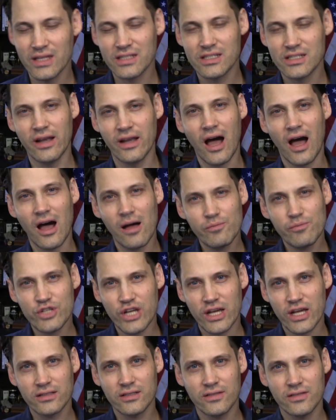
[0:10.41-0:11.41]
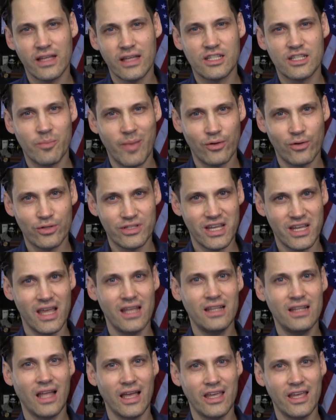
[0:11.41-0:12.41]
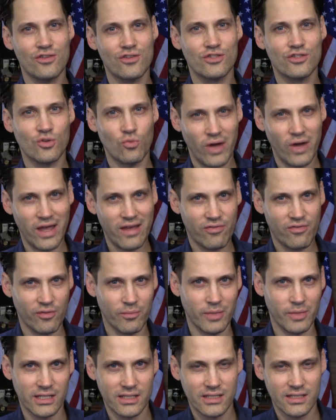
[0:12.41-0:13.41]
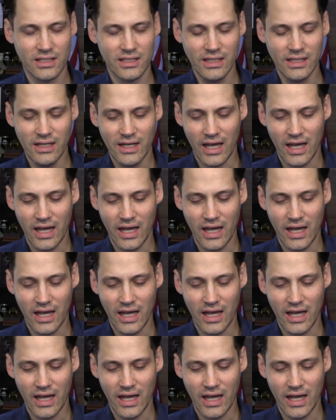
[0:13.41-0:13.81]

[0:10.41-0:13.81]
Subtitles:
is an object that's about 10 light years away from us,